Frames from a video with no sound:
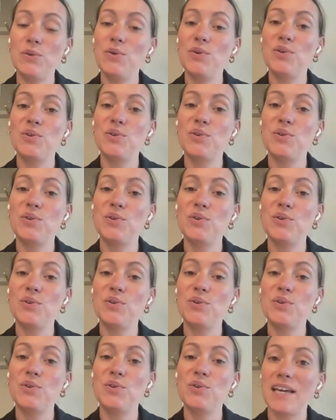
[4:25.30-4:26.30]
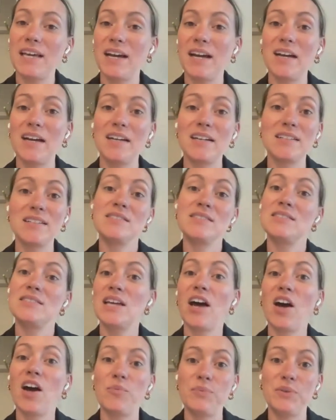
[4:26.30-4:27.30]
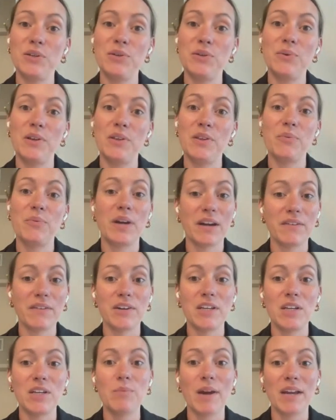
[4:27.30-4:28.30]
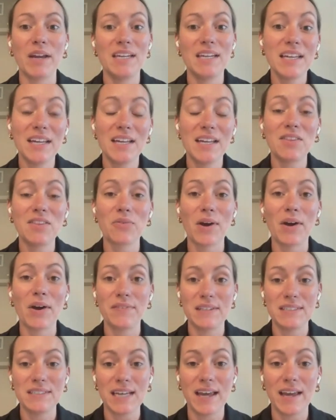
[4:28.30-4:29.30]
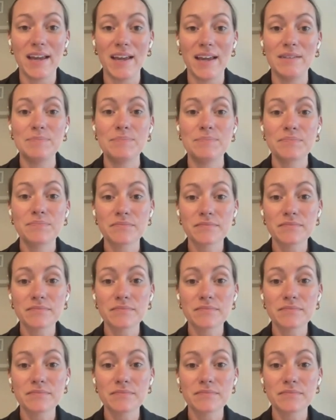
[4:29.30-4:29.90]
who really is there to help you with whatever you might need throughout the day.